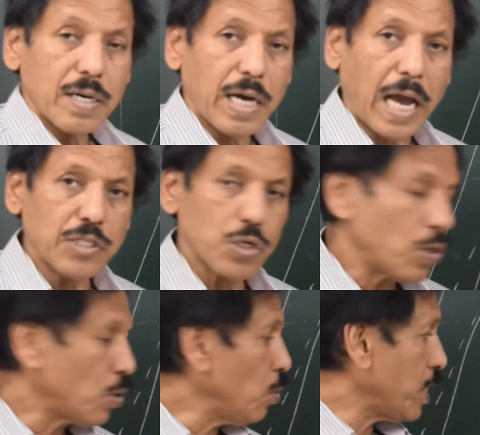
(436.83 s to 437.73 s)

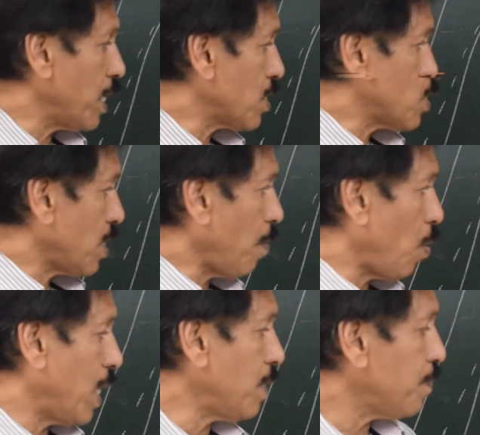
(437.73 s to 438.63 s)
ensure two things. Number
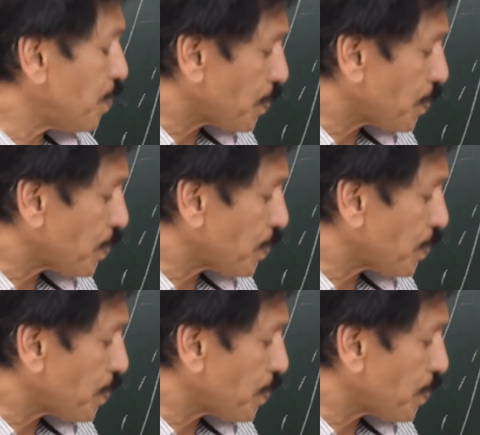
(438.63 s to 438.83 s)
one,